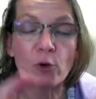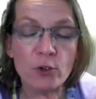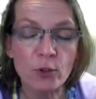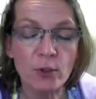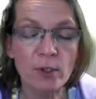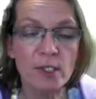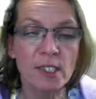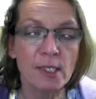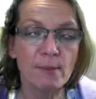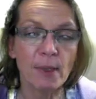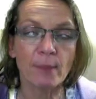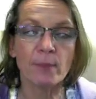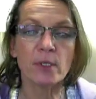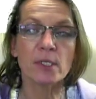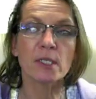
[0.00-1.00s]
So if
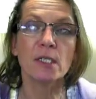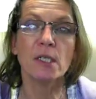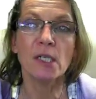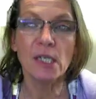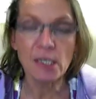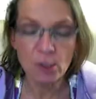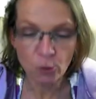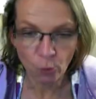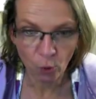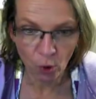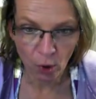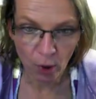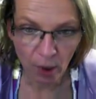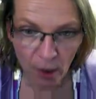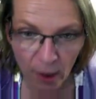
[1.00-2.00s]
also the team members
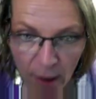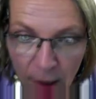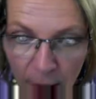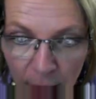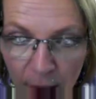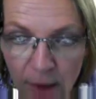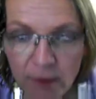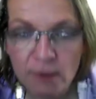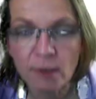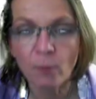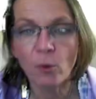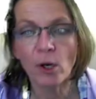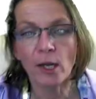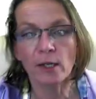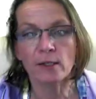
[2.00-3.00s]
need to work
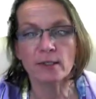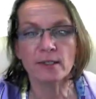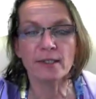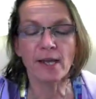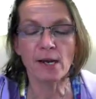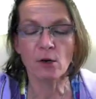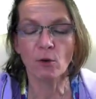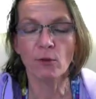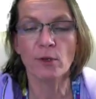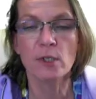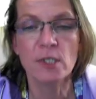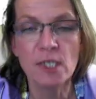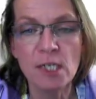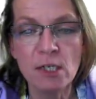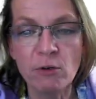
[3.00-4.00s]
somewhere else
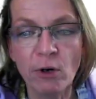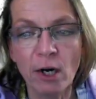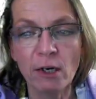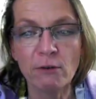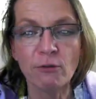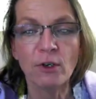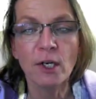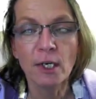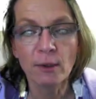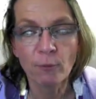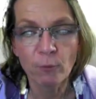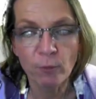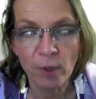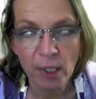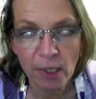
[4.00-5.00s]
than on the C
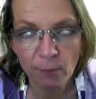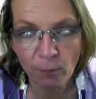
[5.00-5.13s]
drive,